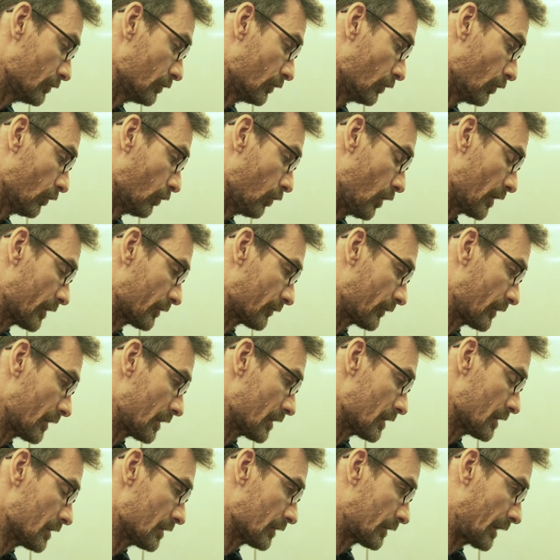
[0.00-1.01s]
one of
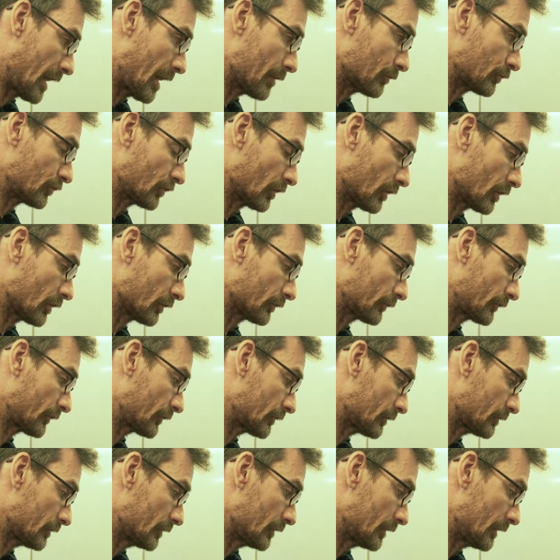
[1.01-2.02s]
the
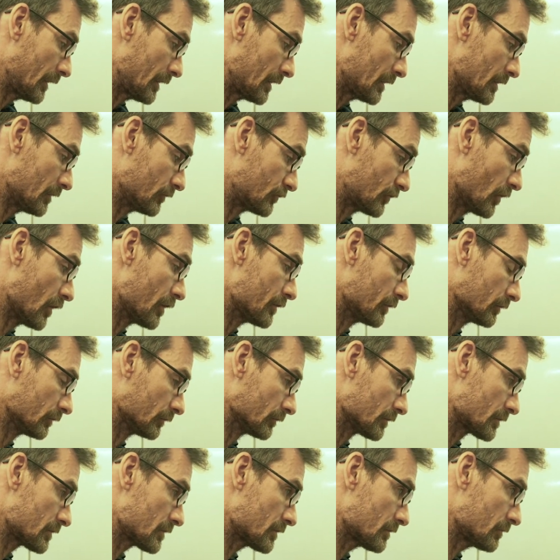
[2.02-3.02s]
camshafts, the
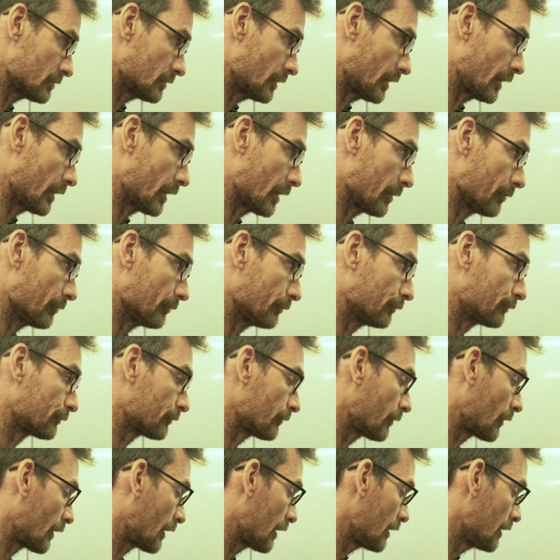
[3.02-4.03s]
journals,
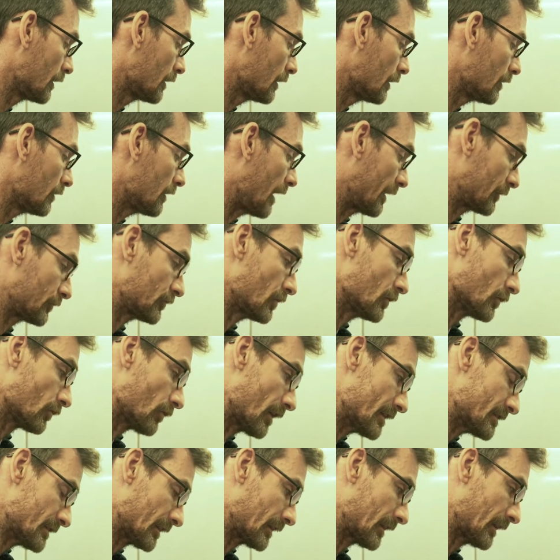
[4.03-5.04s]
had too
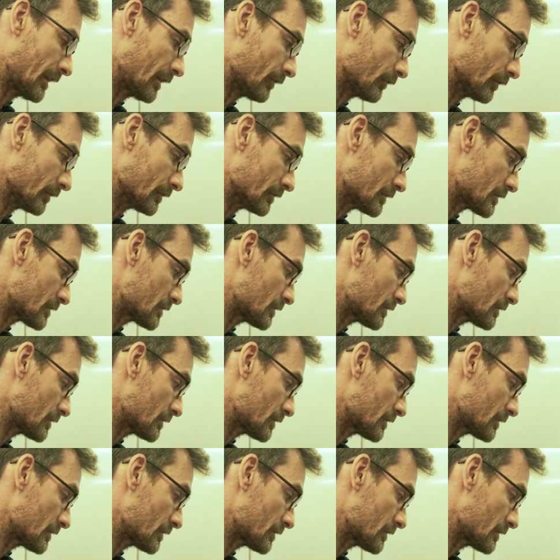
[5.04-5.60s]
great a clearance,